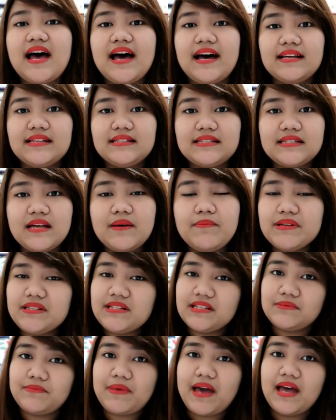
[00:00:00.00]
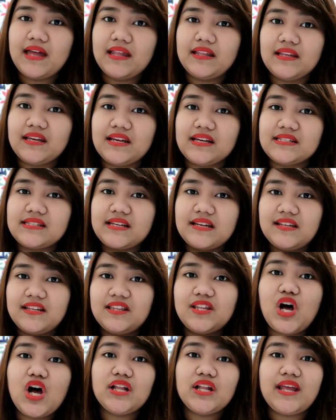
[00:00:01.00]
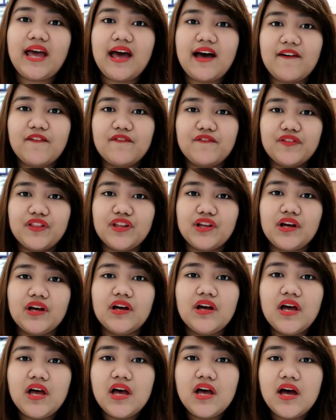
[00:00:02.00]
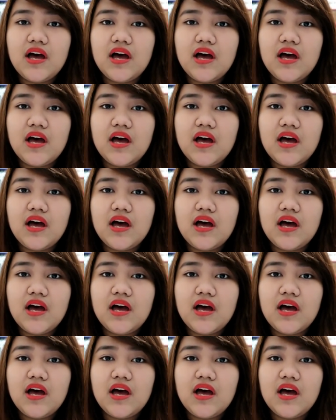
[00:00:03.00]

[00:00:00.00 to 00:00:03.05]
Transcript: as a businessman because I did not have the